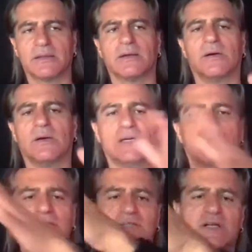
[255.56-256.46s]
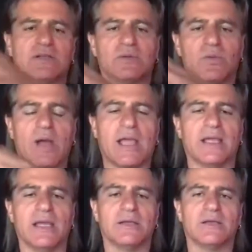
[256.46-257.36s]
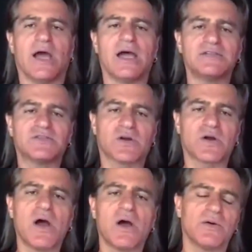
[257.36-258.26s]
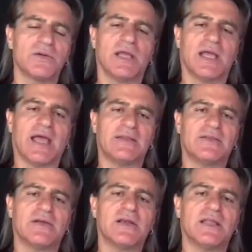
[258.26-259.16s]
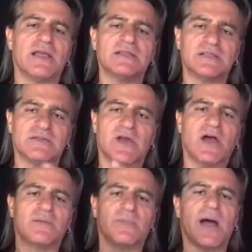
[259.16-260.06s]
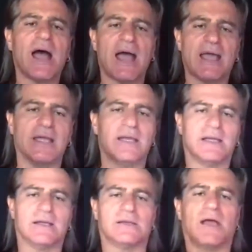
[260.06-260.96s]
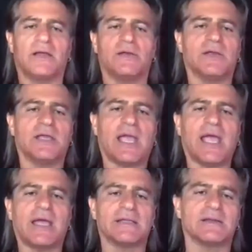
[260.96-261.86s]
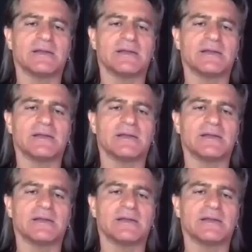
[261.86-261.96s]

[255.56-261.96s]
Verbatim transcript: or in a certain way. Now it's grown and thirty years have gone by. Now you can't